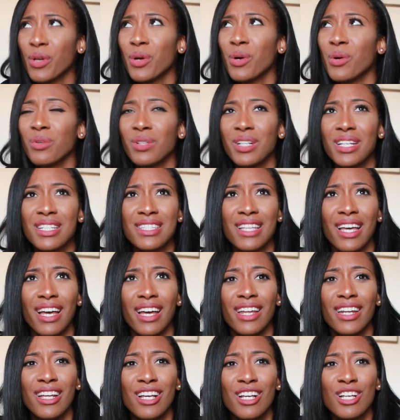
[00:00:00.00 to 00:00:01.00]
Who does
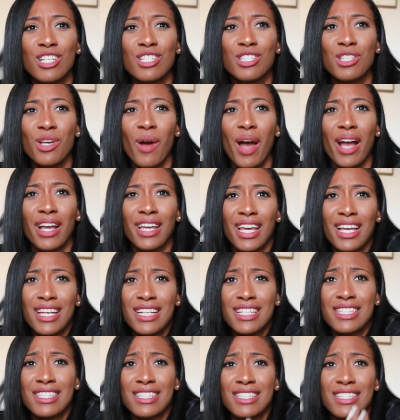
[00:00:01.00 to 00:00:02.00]
that? So I
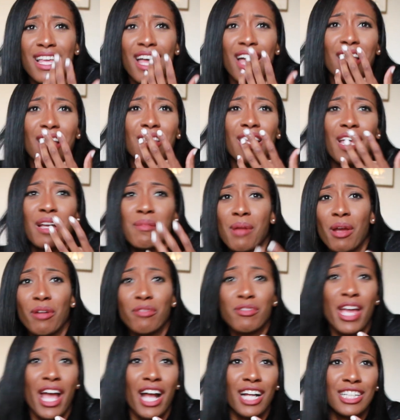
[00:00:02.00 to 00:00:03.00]
guess, like, my
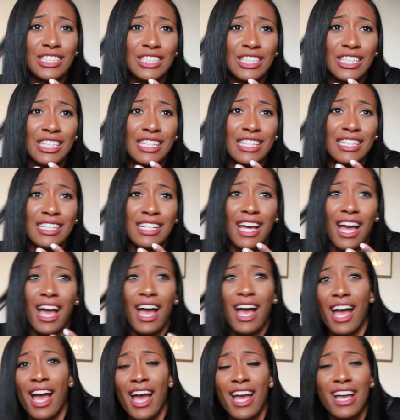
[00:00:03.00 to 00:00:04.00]
reaction,
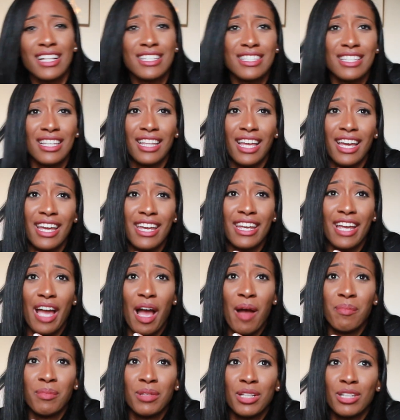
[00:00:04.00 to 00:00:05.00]
I had to, like,
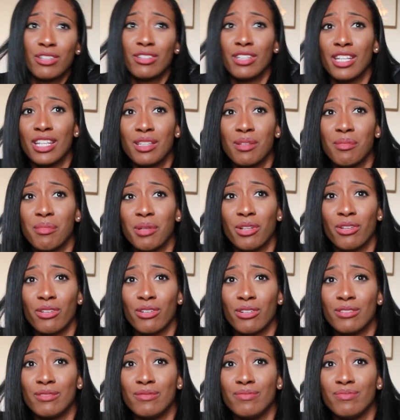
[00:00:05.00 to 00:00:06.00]
I'm literally in the
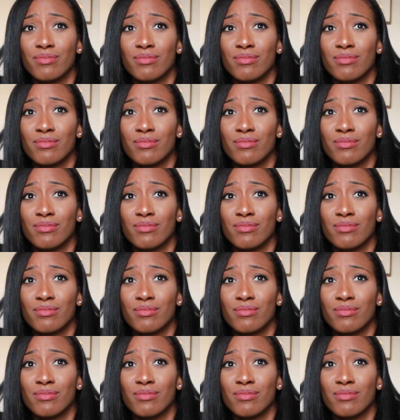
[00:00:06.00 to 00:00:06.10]
middle